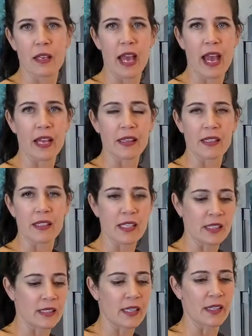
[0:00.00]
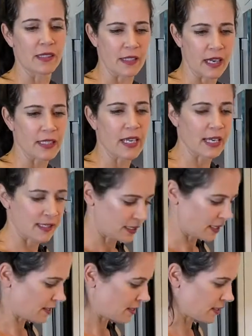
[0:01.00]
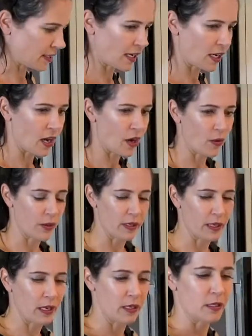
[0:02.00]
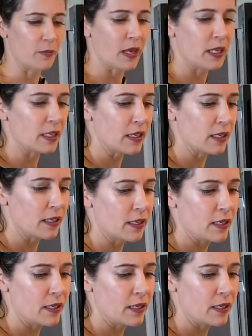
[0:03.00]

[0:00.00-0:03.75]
add the seasonings and I taste things as I go, and then depending on